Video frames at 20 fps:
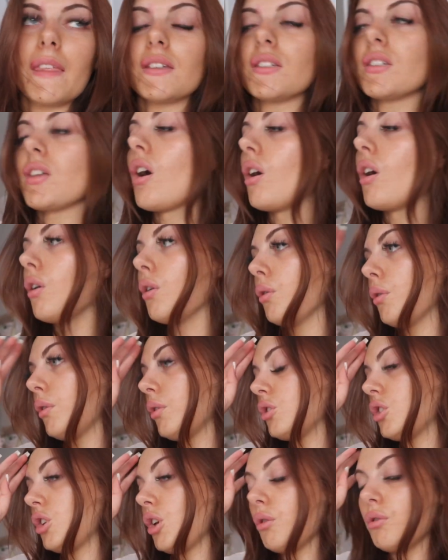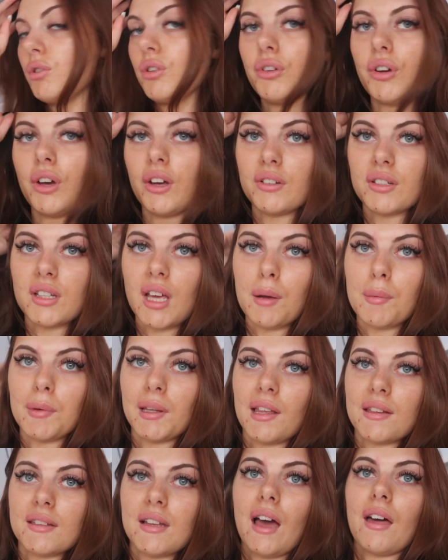So two new girls came
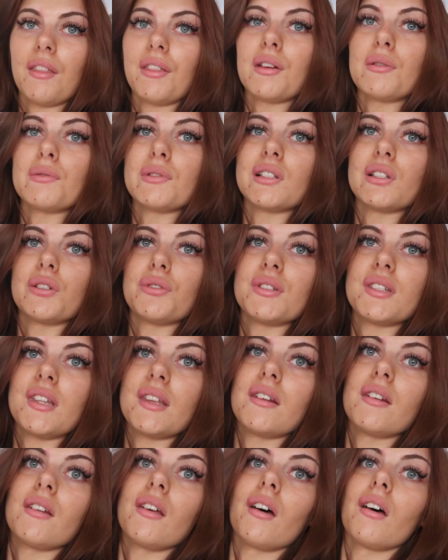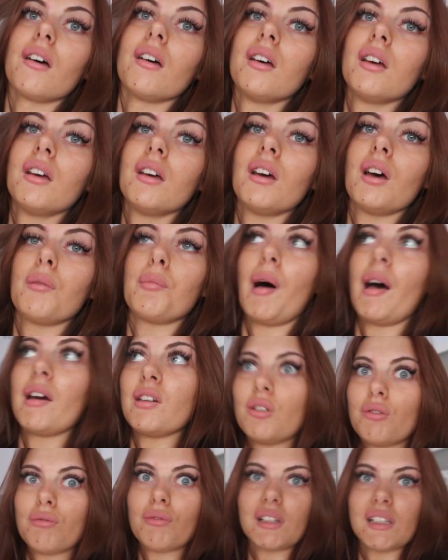in last night. I think it was Lucinda, but I
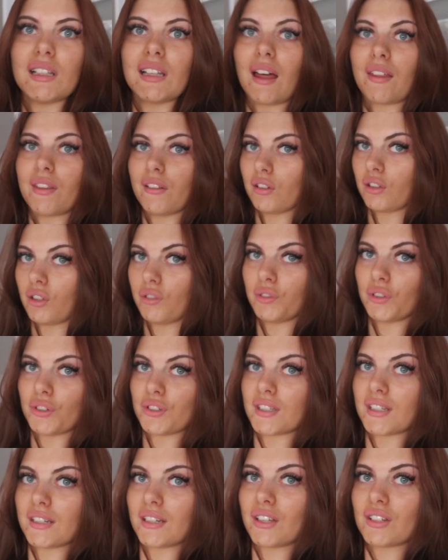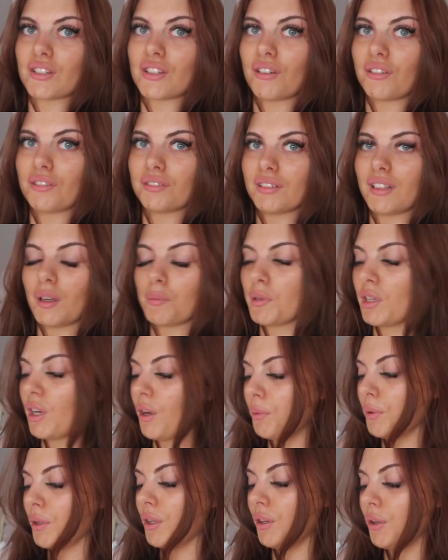do really like the look of Lucinda. So let me
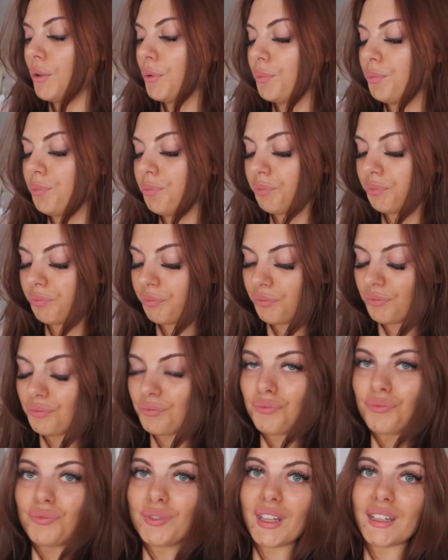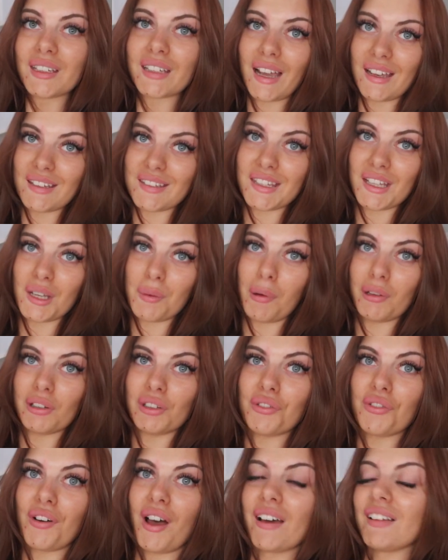know what you guys think about
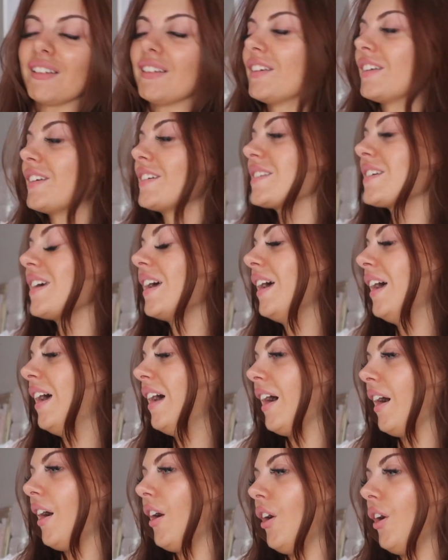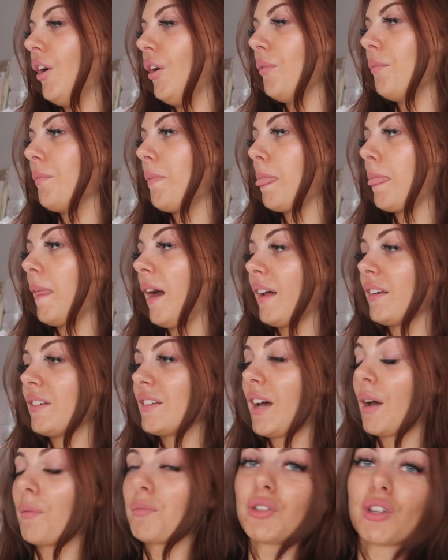Love Island.
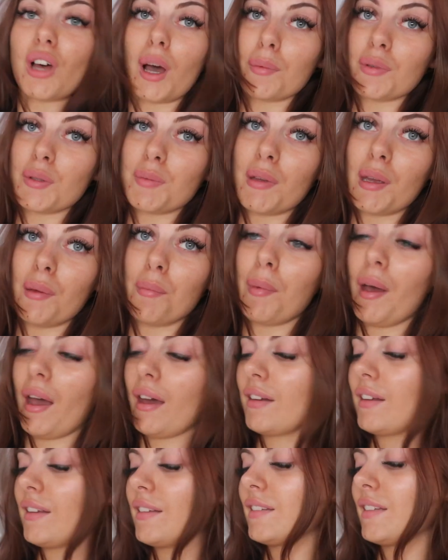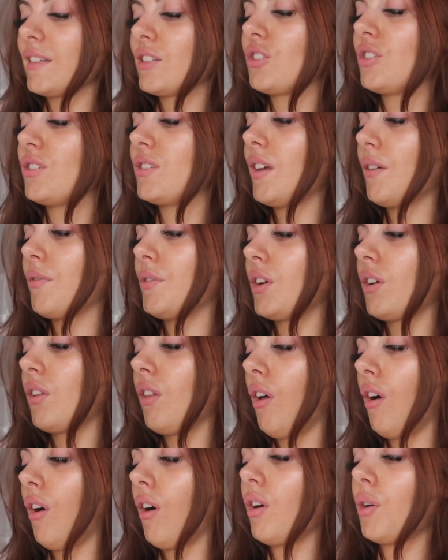And I'm so happy to be in bed. It's literally 7
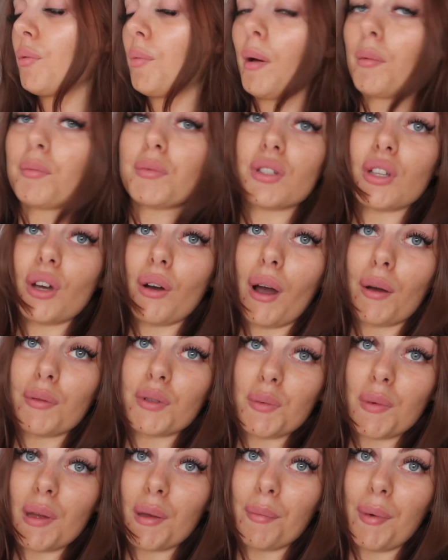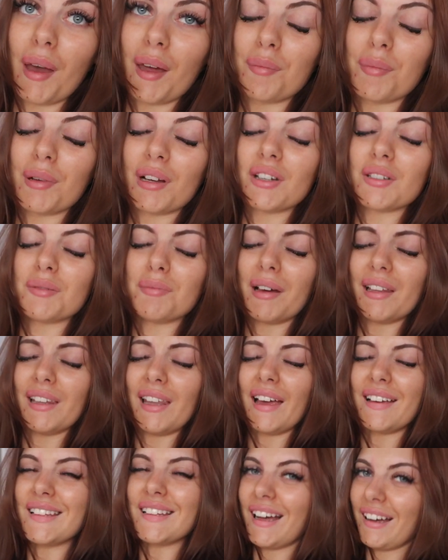o'clock, but I'm so happy to be in bed because my
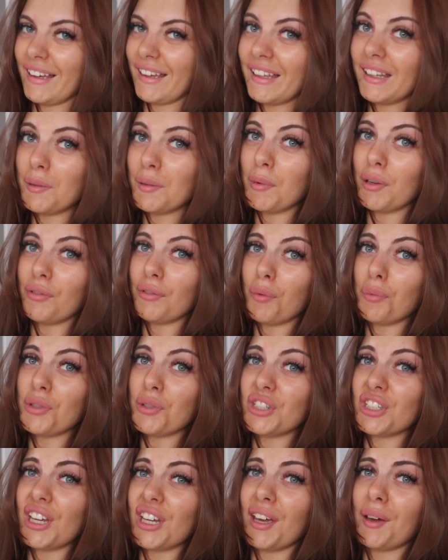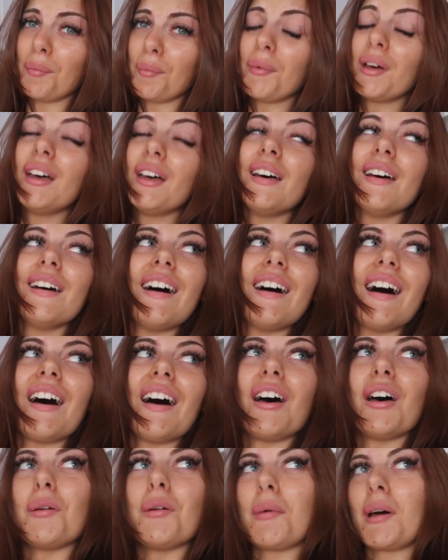legs are killing me from the gym.
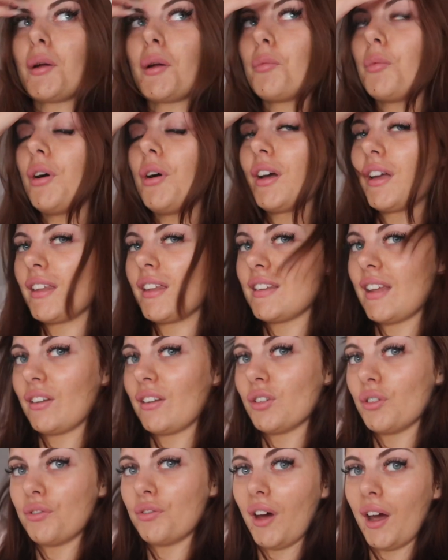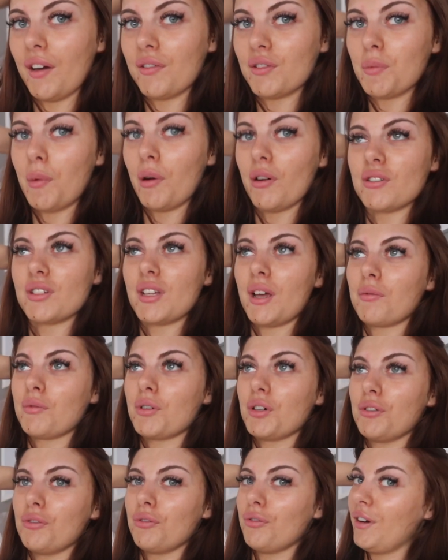And I'm working 10 till 5 tomorrow, so I'm
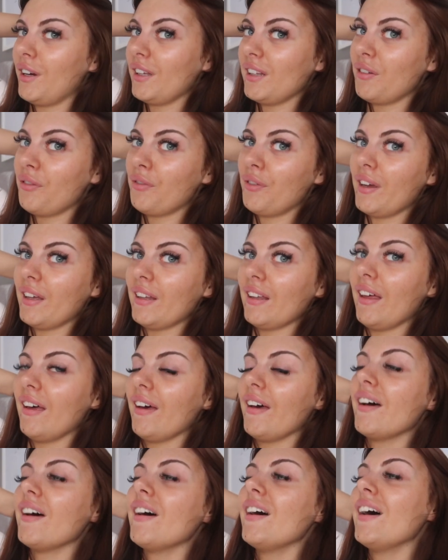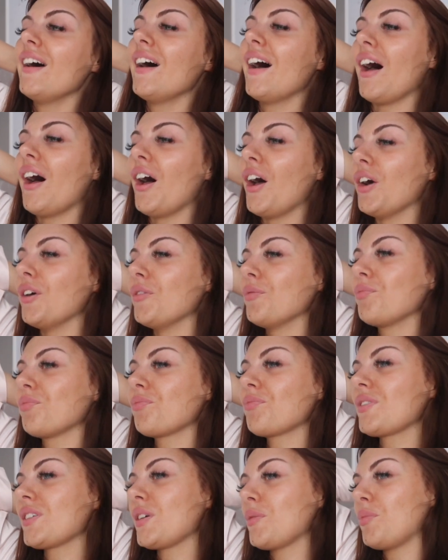going to really feel it.
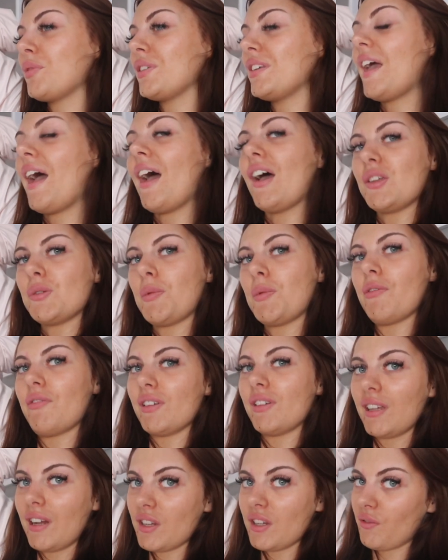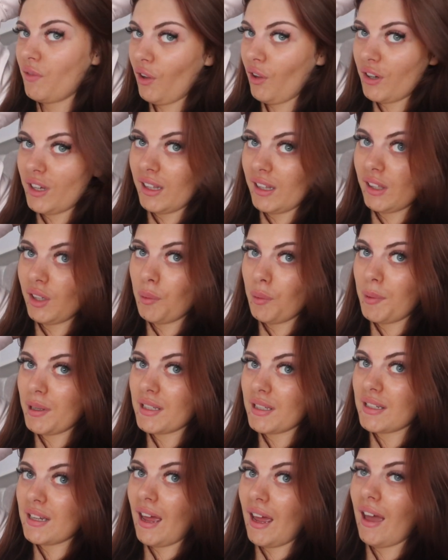But yeah, it's been really nice vlogging a little
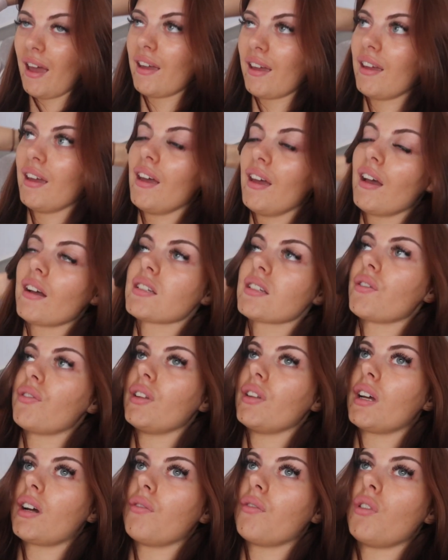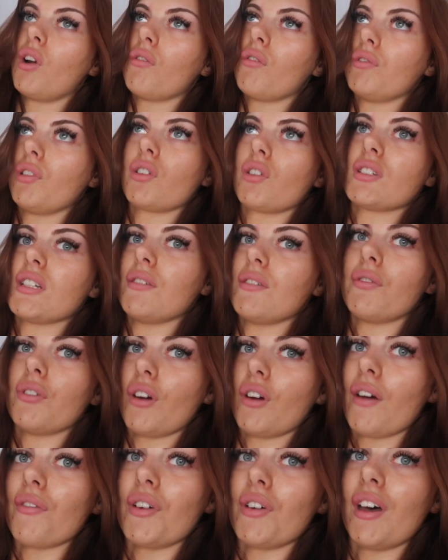bit today because I feel like I've not vlogged in
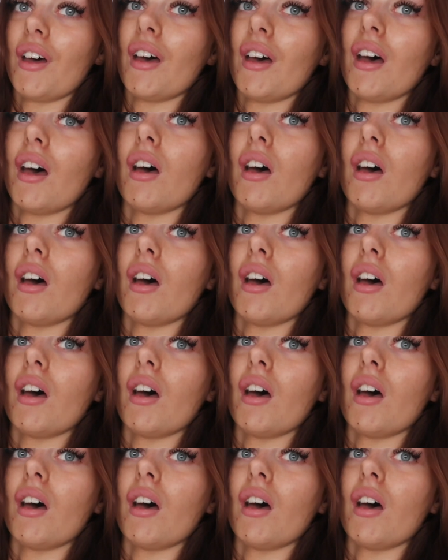forever.